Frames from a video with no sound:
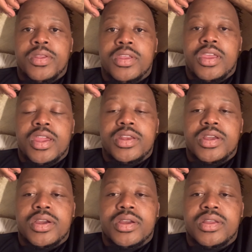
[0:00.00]
And
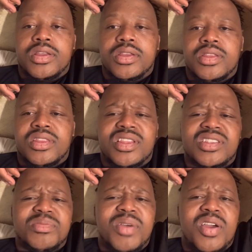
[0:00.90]

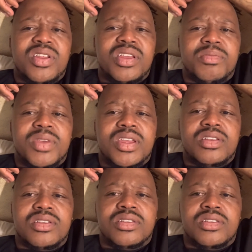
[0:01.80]
that's about it, man.